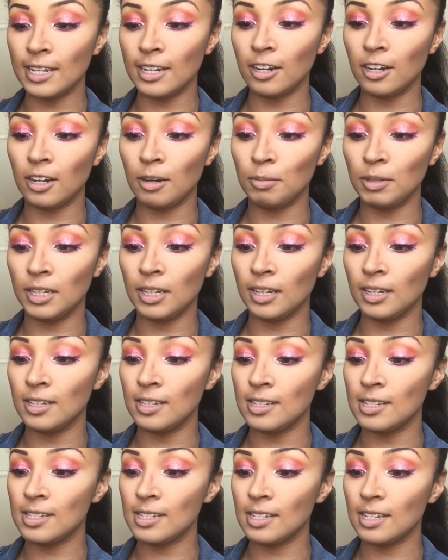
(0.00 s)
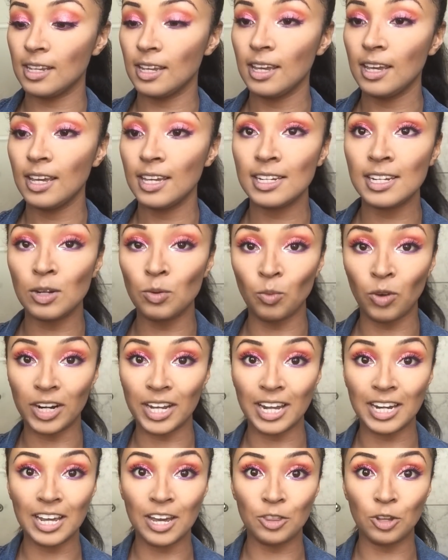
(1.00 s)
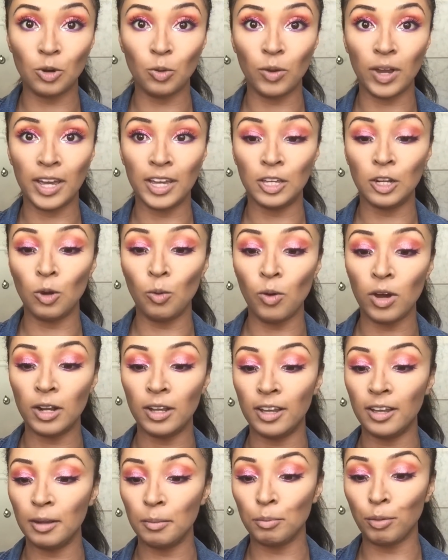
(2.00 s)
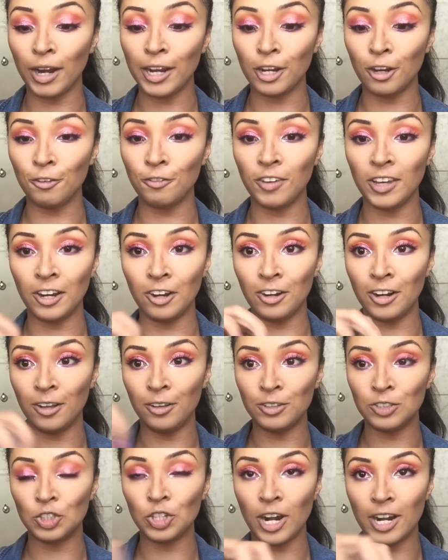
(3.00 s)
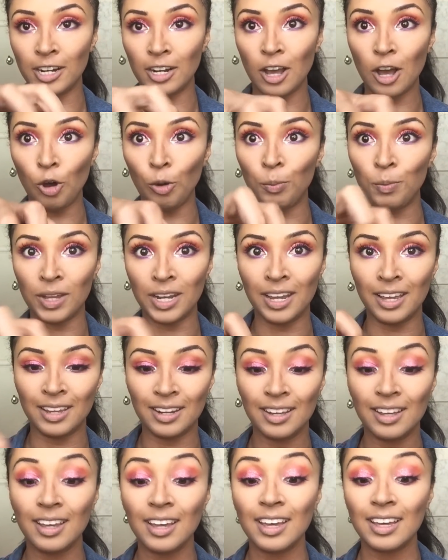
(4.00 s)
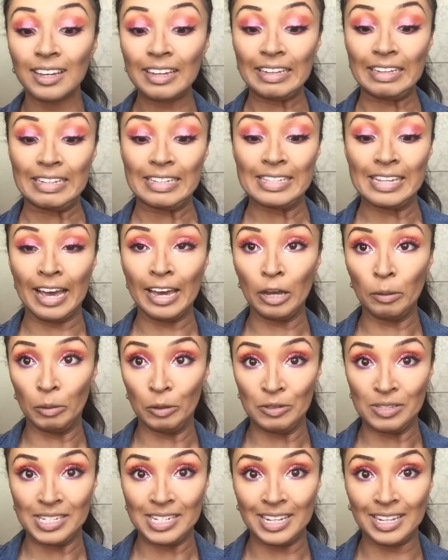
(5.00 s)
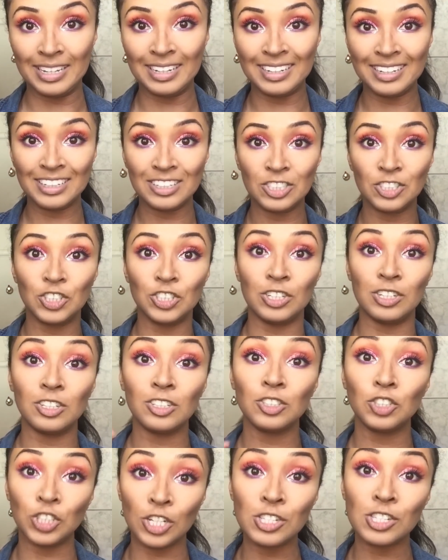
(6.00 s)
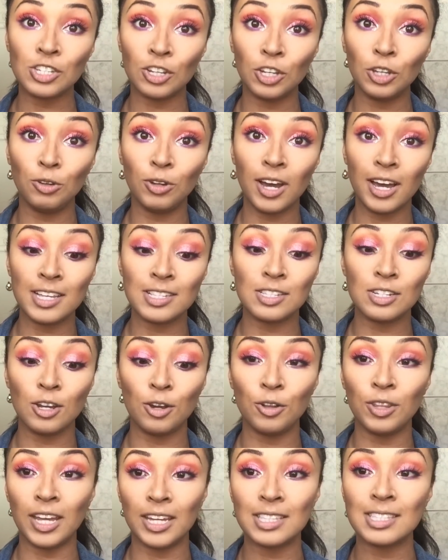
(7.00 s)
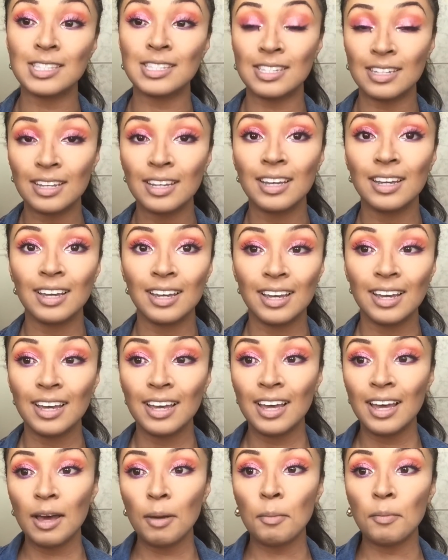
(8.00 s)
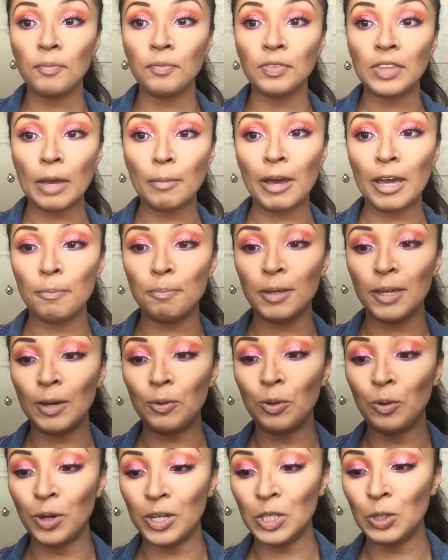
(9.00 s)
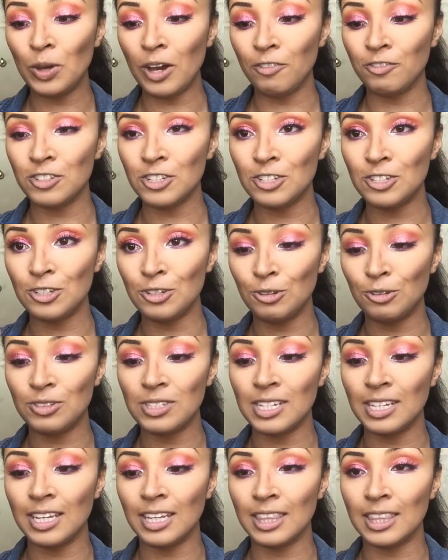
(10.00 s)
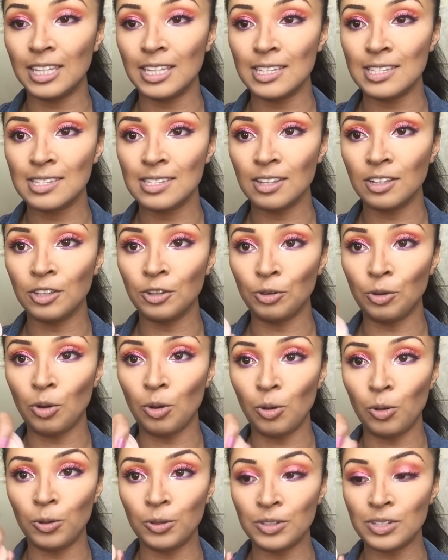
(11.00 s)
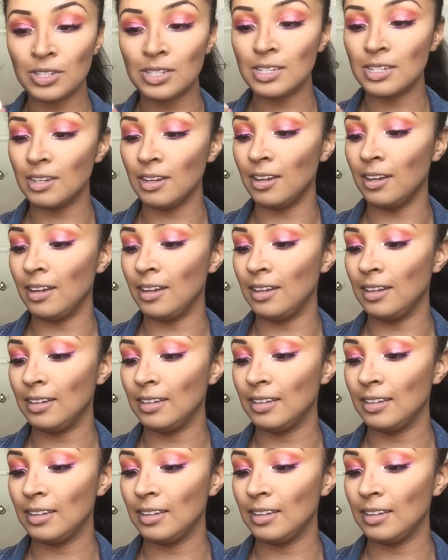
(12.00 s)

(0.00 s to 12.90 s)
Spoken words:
here because it didn't work any other way. You don't want to break your fingernails trying to open it because I almost did. Just so you guys know, that might be what you have to do to get these little holes to